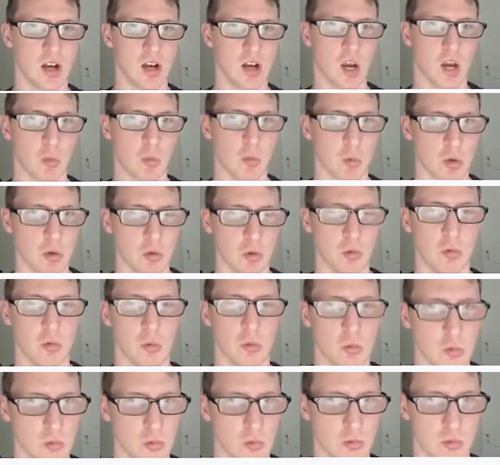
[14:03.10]
I will
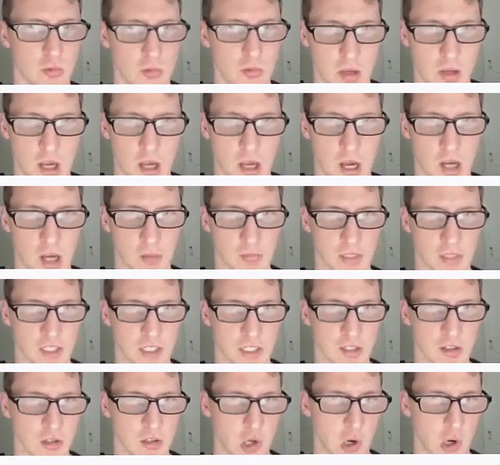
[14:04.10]
let
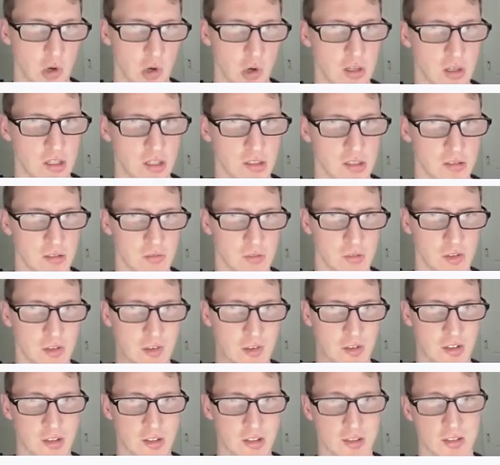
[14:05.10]
you know in the
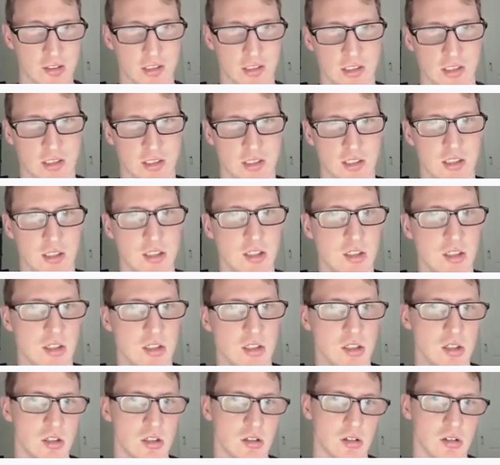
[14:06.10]
future.
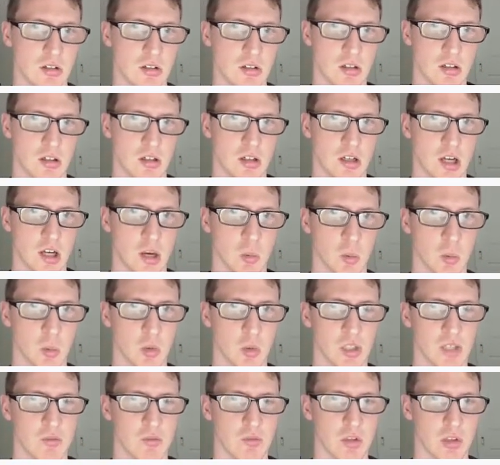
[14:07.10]
I will
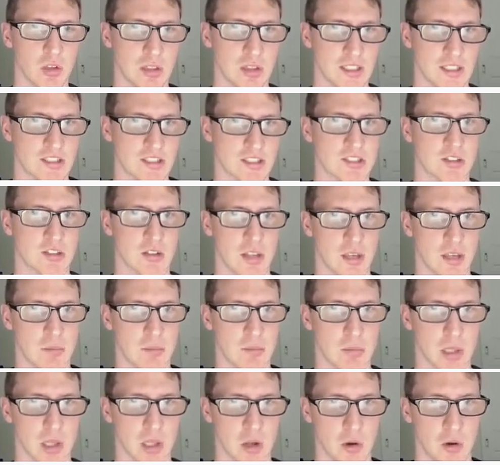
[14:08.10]
give you links to them
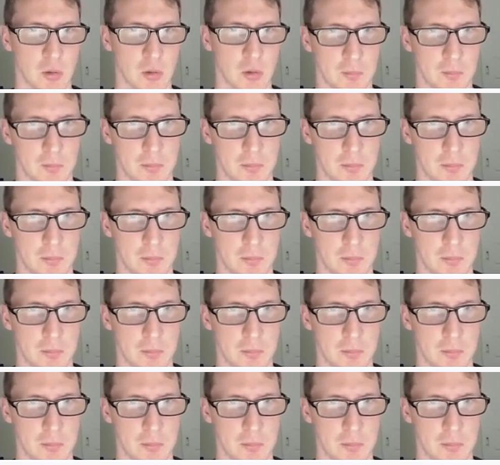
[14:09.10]
below.